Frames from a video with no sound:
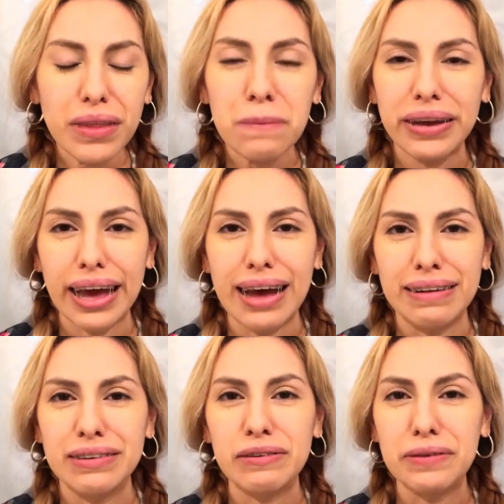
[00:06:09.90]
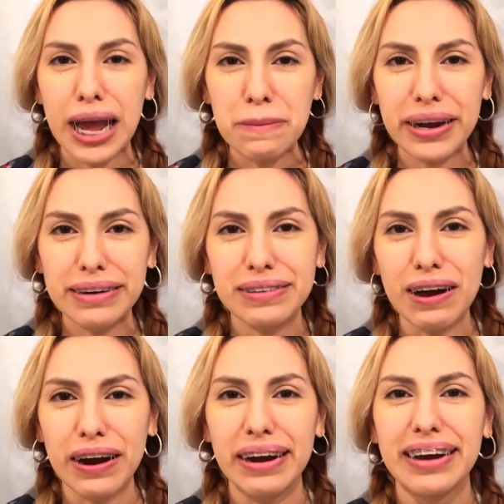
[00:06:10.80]
But yeah, so nightmares
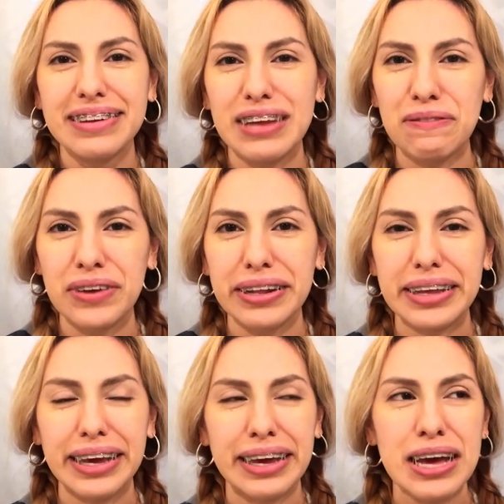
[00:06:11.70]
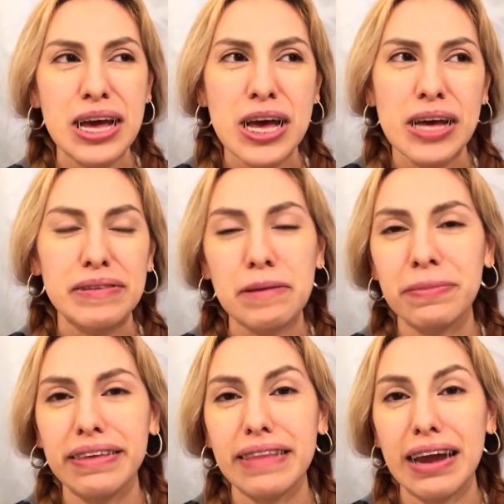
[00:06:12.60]
are definitely
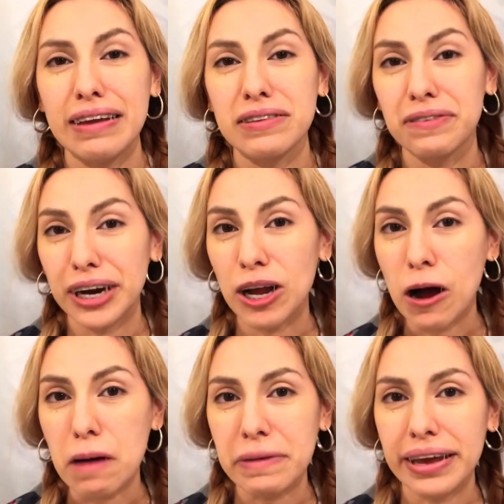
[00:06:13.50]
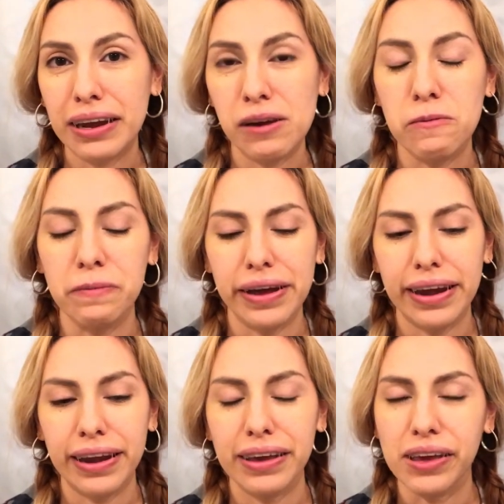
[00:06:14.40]
something that is very common
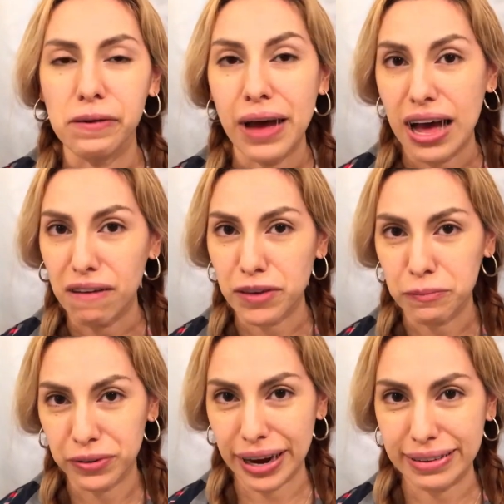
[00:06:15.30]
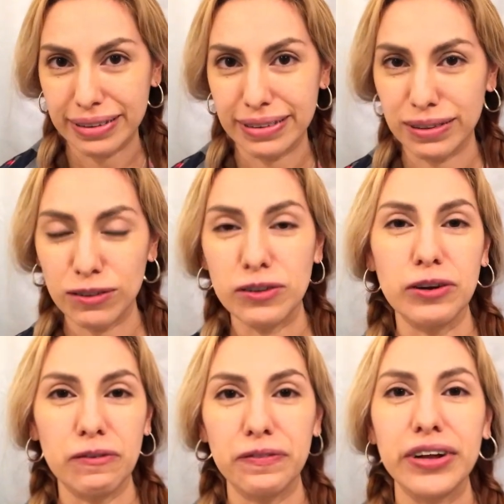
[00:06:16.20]
when you have braces. So
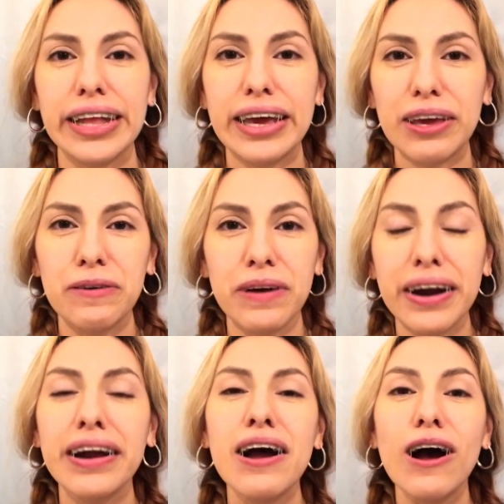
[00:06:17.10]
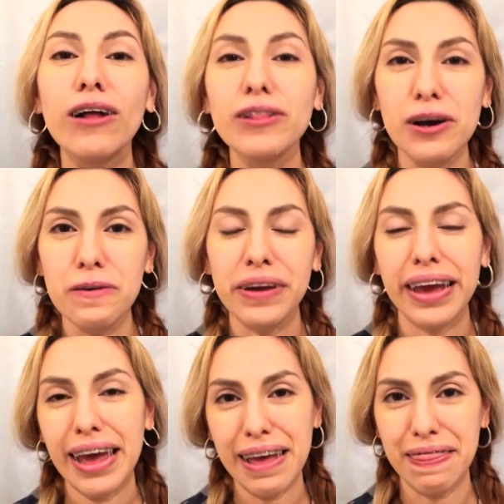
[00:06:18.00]
don't feel like you are alone
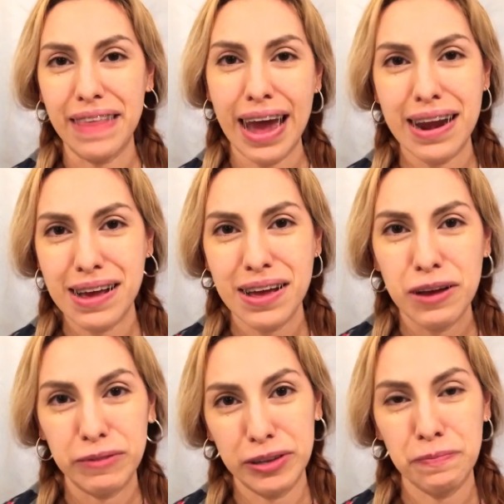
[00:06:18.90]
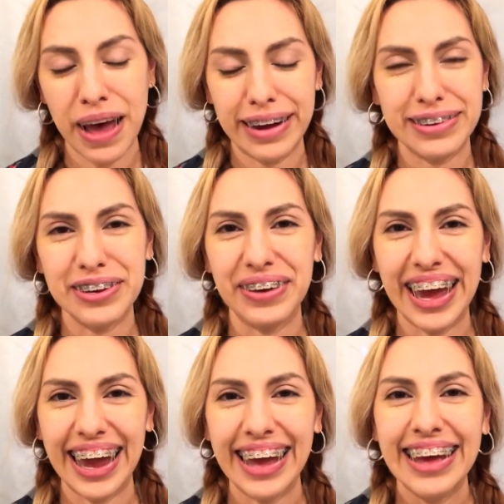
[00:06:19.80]
in that respect,
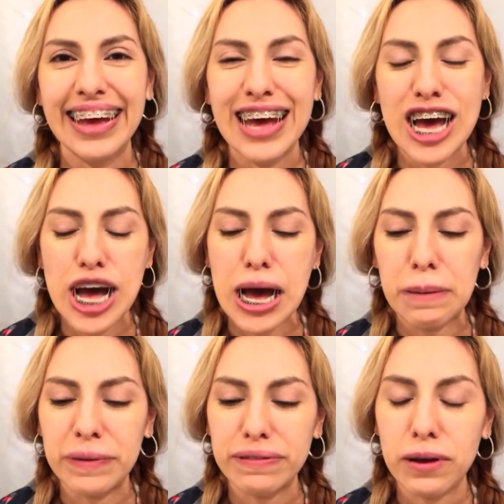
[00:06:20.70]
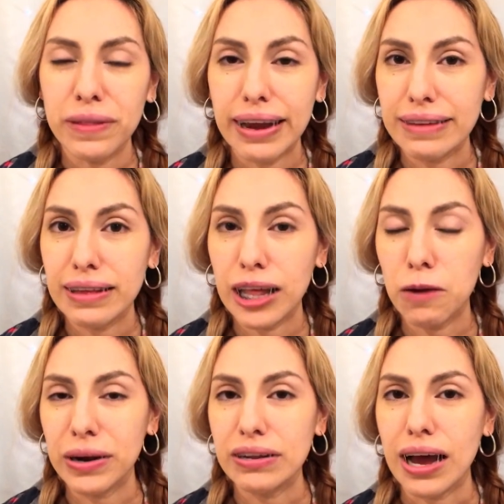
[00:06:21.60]
okay? So the next thing that I
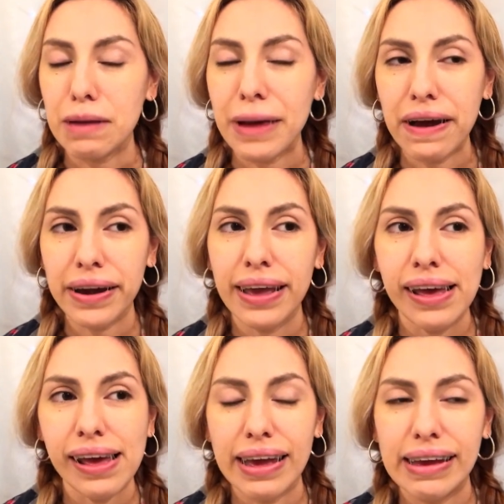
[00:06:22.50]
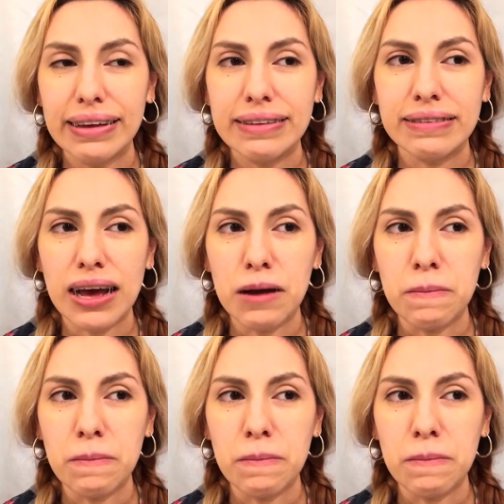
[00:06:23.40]
want to talk about is